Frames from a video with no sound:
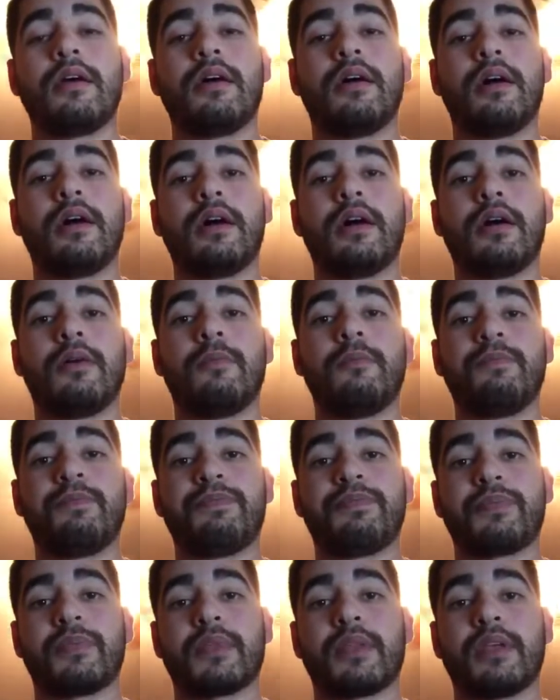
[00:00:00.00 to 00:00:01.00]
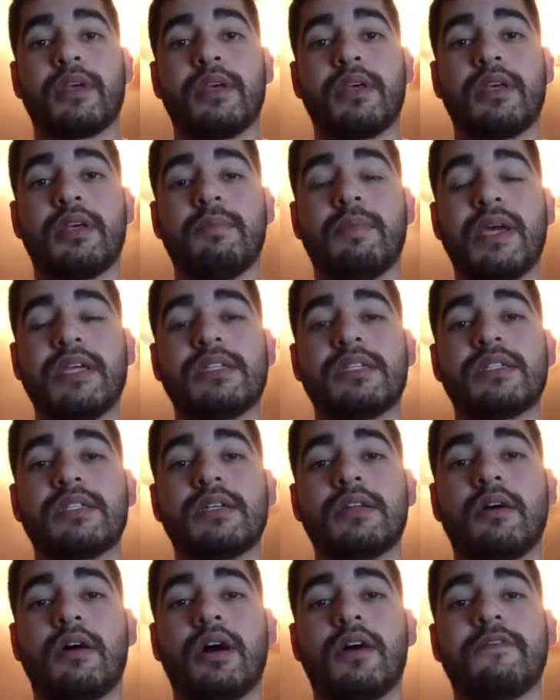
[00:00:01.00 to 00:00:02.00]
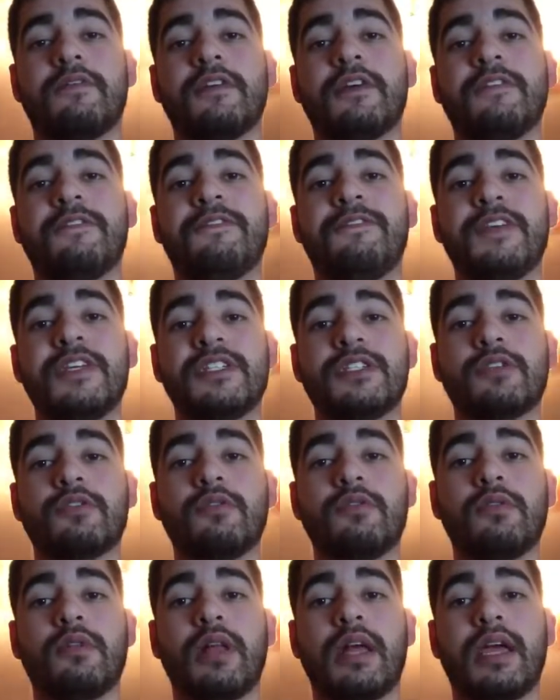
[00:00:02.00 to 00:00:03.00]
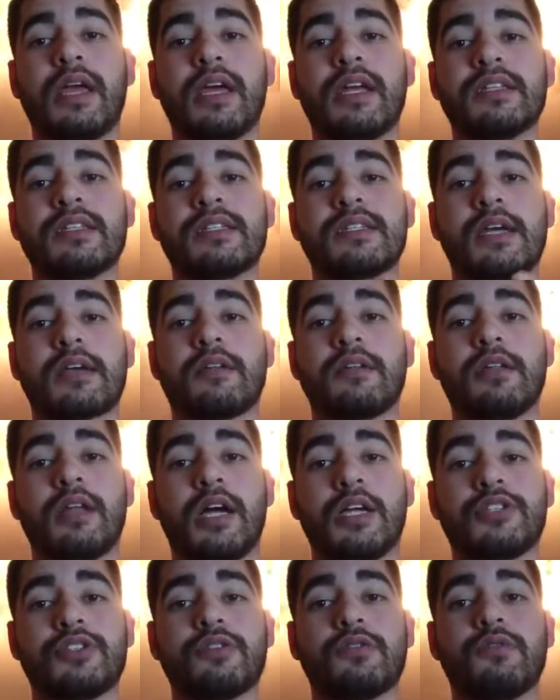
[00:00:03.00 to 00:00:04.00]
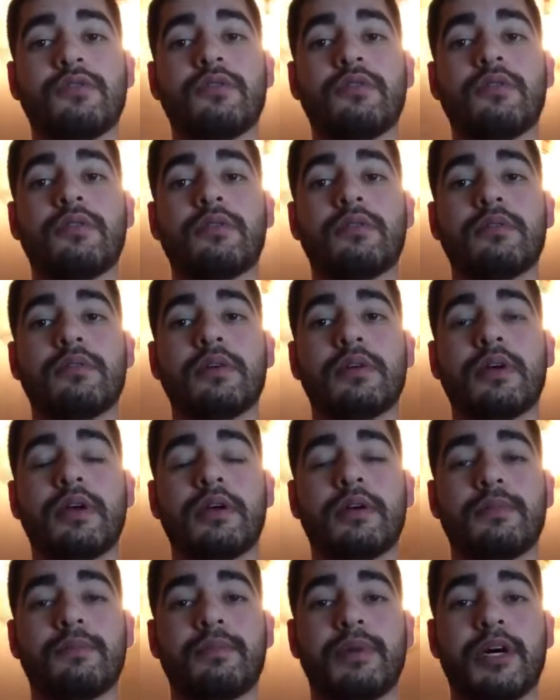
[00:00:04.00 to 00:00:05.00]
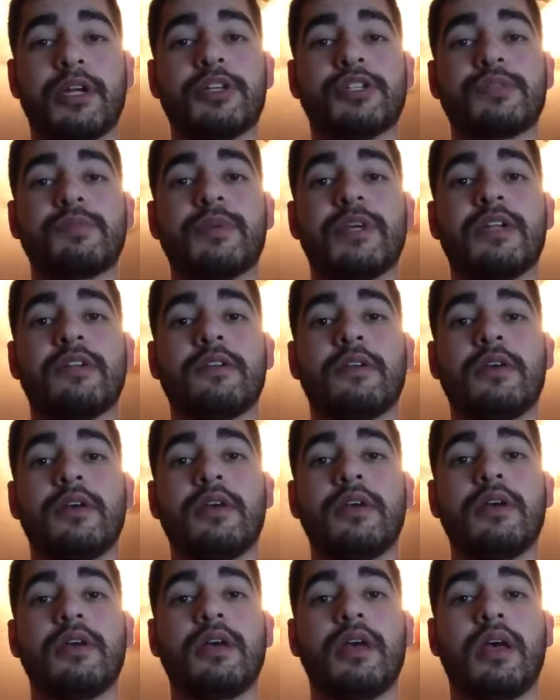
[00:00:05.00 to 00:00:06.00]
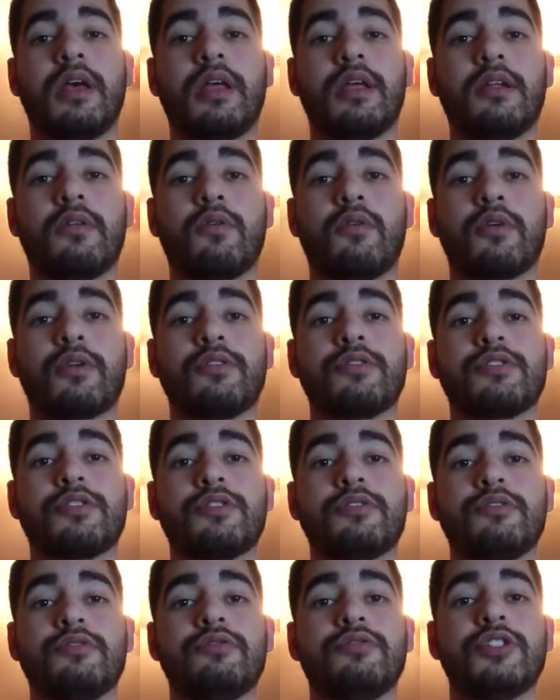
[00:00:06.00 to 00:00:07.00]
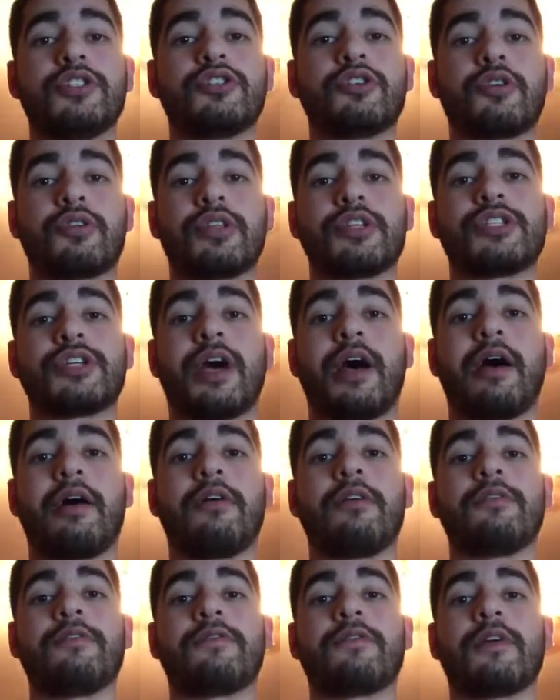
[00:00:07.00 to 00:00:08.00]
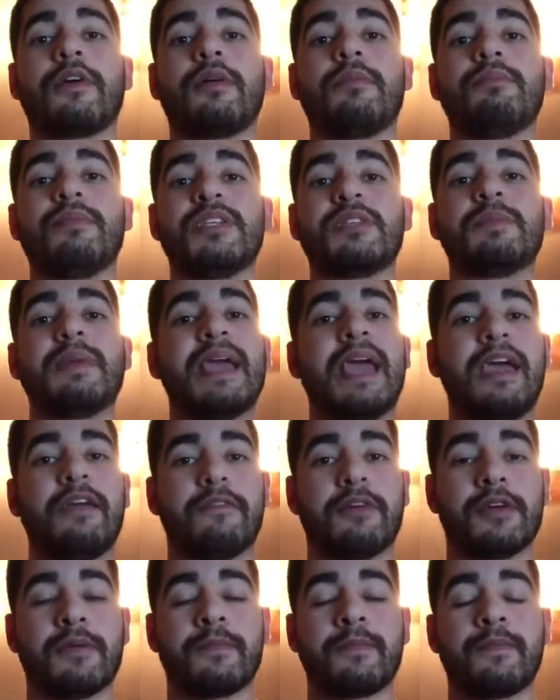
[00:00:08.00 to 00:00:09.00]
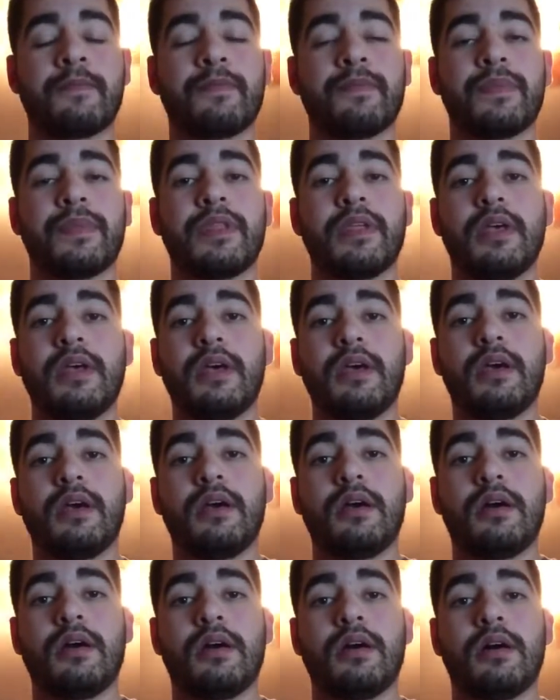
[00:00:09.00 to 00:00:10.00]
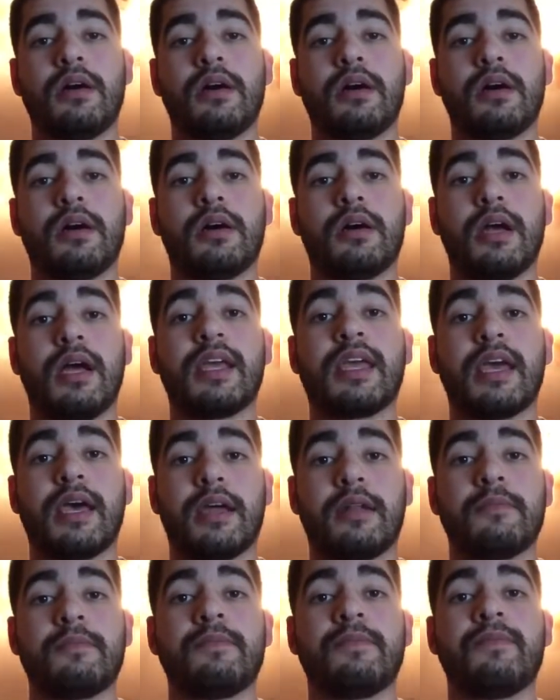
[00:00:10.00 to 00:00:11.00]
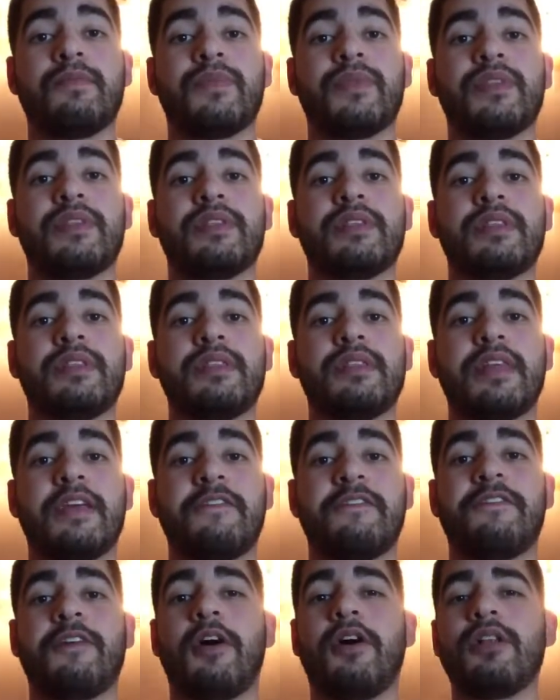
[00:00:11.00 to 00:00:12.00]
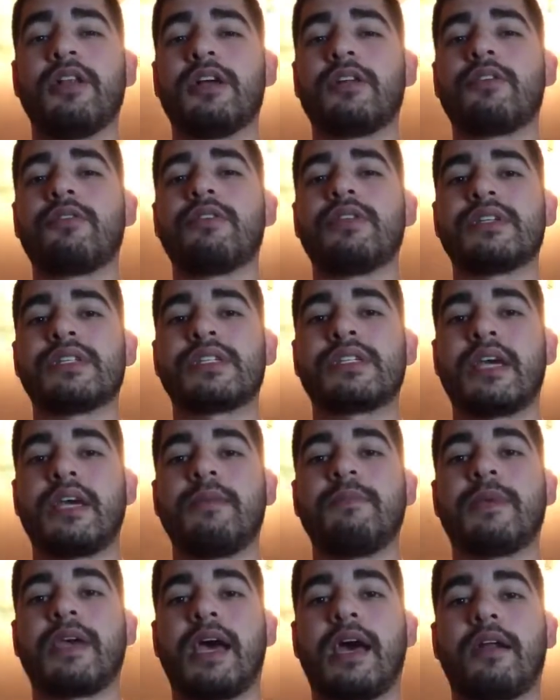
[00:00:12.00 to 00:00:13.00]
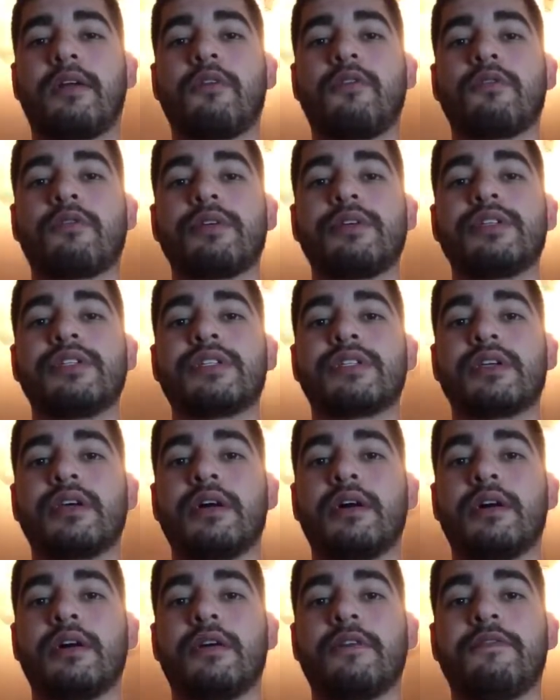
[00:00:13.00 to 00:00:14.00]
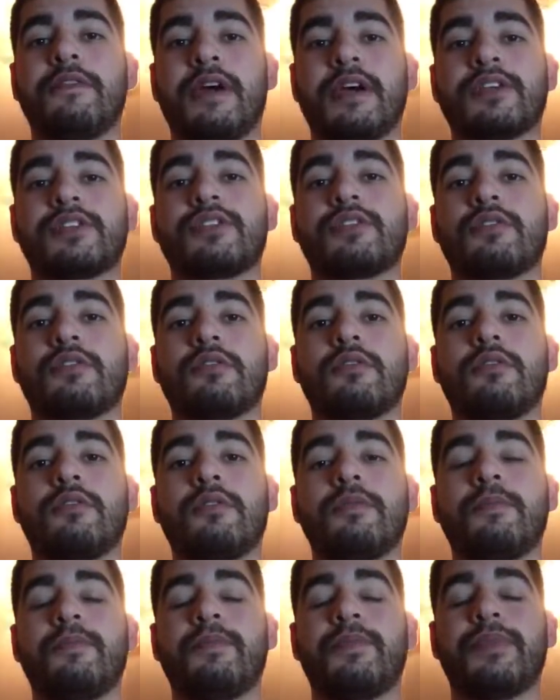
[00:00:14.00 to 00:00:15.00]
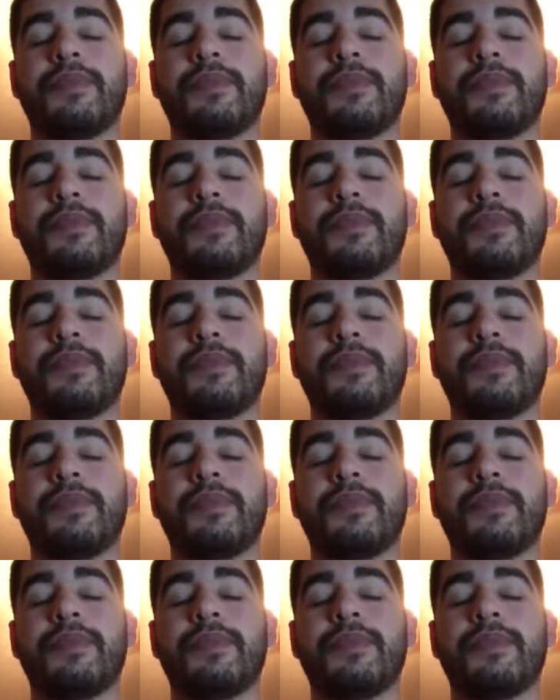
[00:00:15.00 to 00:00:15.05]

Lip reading: Uh, he bases it off of physical and psychological punishment in order to deter the child from misbehaving. Again, they fall under the same categories of external